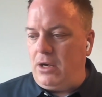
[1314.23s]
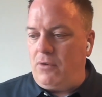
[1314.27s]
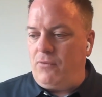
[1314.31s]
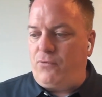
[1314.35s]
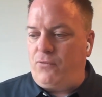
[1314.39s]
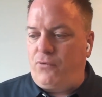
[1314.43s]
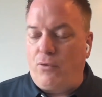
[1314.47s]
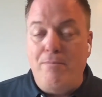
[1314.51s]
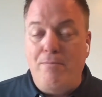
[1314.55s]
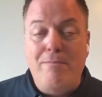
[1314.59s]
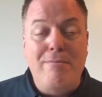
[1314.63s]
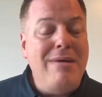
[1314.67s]

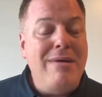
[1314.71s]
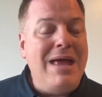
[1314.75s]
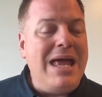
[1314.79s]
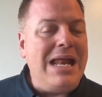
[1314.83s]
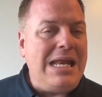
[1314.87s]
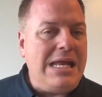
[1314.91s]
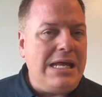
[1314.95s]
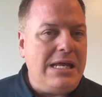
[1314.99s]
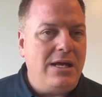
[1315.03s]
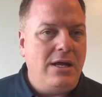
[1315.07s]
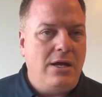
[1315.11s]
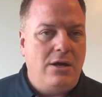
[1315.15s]
For
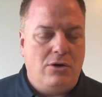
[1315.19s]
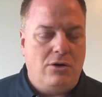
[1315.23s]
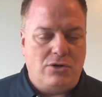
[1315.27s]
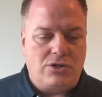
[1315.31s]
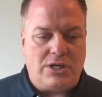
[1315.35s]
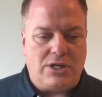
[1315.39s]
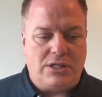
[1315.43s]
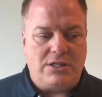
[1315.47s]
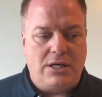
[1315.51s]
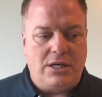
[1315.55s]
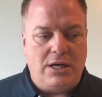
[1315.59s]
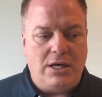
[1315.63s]
many
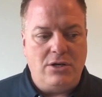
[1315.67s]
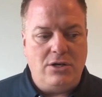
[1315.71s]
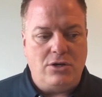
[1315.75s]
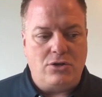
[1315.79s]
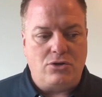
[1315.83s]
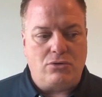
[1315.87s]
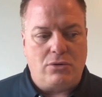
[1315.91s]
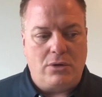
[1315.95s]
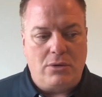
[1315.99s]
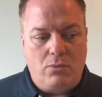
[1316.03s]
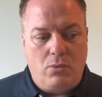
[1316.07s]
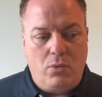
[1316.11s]
years as an
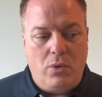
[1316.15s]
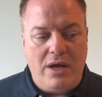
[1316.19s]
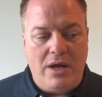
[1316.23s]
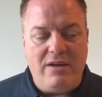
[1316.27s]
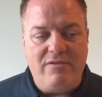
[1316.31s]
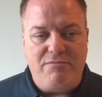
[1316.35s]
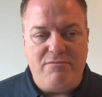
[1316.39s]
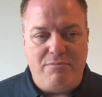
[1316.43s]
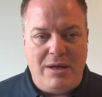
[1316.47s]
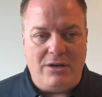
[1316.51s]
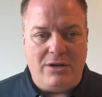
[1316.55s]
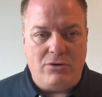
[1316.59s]
industry,
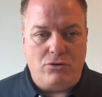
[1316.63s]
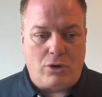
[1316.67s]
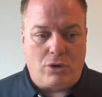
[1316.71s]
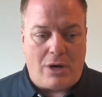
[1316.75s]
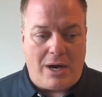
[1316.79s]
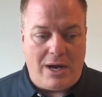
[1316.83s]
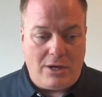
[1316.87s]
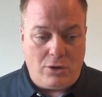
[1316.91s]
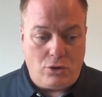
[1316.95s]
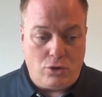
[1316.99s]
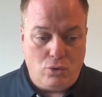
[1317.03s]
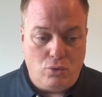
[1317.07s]
we've been
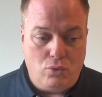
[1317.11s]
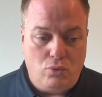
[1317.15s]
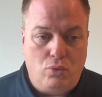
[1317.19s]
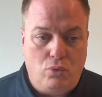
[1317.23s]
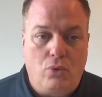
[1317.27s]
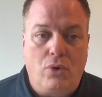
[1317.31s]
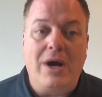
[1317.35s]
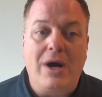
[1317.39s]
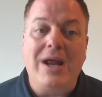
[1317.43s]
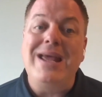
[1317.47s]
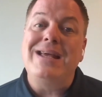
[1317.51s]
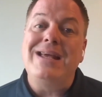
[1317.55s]
trying to
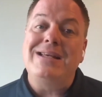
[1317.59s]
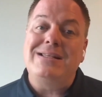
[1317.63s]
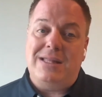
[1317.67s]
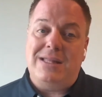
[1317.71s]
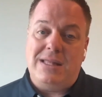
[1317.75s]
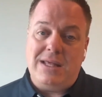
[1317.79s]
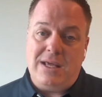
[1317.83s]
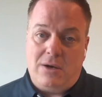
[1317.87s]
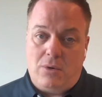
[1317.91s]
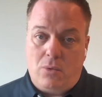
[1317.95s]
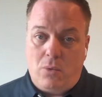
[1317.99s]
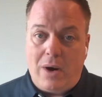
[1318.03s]
raise
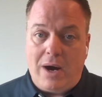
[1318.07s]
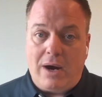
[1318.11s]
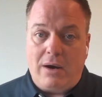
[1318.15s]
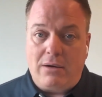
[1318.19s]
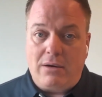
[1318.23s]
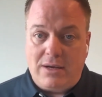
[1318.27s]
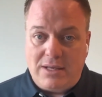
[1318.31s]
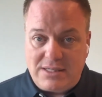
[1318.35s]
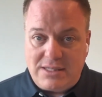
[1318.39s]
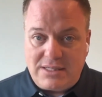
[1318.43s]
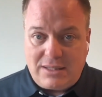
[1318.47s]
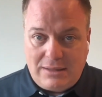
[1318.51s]
the
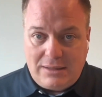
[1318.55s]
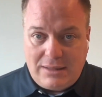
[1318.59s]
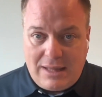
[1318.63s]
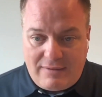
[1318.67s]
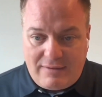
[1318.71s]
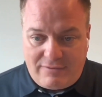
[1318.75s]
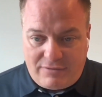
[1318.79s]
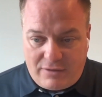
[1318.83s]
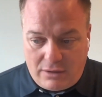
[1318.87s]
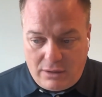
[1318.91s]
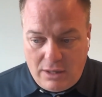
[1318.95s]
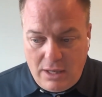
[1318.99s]
awareness
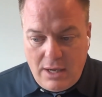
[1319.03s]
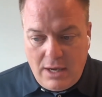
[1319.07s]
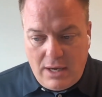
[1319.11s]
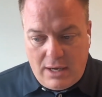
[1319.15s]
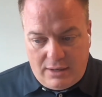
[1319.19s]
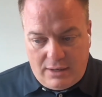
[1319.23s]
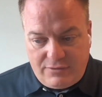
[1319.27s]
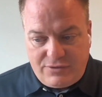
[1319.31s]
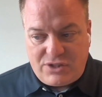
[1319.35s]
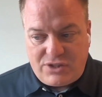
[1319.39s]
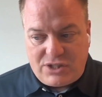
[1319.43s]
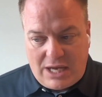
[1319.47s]
level
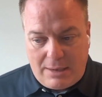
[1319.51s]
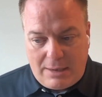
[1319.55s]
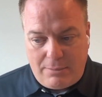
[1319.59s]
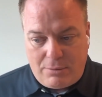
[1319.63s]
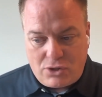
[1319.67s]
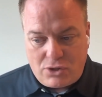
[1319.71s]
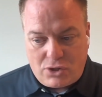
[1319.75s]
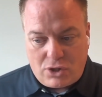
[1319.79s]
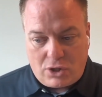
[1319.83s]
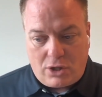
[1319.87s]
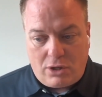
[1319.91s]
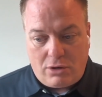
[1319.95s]
of
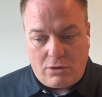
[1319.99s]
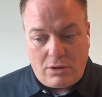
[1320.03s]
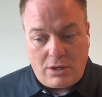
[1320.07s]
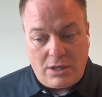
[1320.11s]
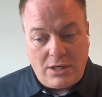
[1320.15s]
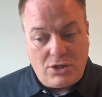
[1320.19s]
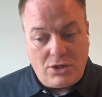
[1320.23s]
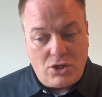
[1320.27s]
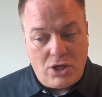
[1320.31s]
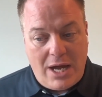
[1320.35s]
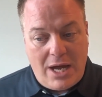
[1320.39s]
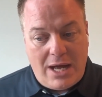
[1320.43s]

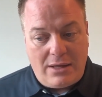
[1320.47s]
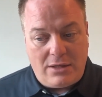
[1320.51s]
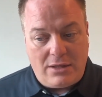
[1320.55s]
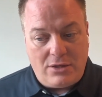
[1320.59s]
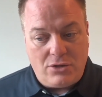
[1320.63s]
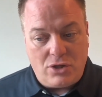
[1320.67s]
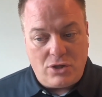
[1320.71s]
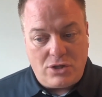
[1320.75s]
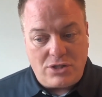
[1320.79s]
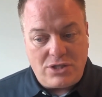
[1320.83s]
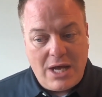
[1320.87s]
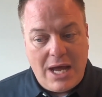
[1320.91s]
cybersecurity
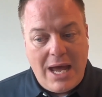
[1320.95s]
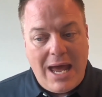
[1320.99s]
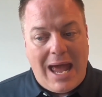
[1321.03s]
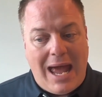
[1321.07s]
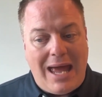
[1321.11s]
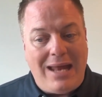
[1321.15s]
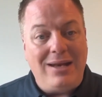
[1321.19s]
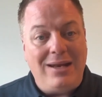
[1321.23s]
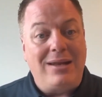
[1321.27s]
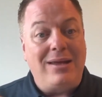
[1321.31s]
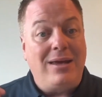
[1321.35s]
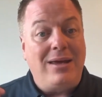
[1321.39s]
challenges
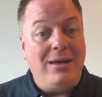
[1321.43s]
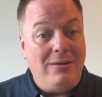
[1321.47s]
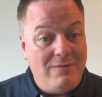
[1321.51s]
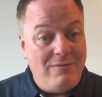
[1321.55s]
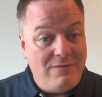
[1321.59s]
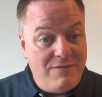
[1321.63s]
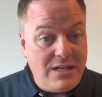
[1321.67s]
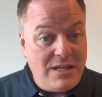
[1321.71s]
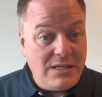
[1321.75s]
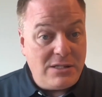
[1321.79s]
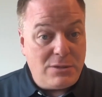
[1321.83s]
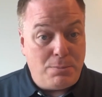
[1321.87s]
and
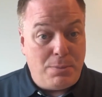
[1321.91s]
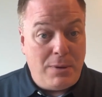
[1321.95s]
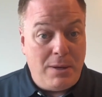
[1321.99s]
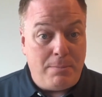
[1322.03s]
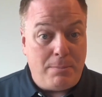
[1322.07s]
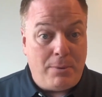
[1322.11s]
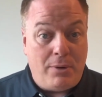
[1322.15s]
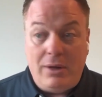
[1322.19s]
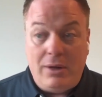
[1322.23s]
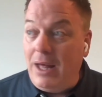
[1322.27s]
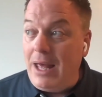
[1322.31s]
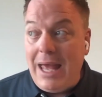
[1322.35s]
convince
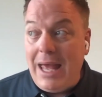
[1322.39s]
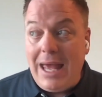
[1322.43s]
people,